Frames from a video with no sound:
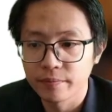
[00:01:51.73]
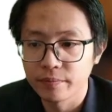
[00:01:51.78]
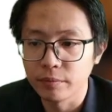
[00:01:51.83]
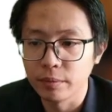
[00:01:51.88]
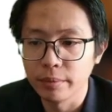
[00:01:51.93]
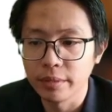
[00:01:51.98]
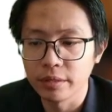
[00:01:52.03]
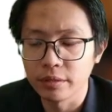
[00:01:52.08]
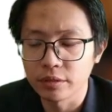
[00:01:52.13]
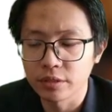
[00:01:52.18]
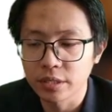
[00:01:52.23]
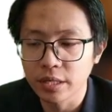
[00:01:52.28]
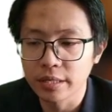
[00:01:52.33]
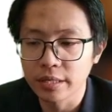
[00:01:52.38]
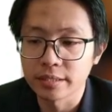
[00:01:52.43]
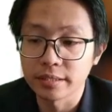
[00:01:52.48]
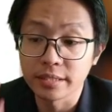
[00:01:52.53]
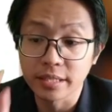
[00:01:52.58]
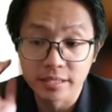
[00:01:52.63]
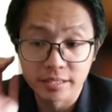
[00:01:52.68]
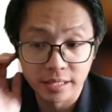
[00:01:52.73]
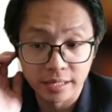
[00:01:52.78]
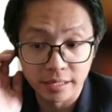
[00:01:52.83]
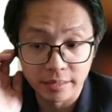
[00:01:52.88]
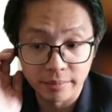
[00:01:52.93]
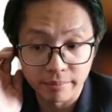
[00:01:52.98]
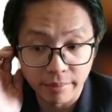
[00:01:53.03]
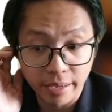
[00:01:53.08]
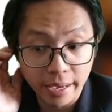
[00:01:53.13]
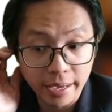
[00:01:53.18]
Moment inertia is just like
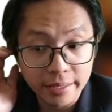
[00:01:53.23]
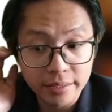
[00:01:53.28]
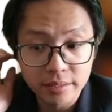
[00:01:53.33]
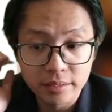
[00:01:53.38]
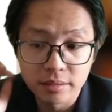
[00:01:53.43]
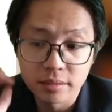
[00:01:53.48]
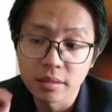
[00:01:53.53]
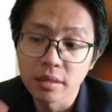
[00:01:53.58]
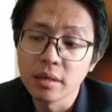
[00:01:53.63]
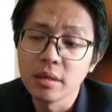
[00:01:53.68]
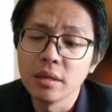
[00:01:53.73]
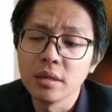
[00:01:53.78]
the mass.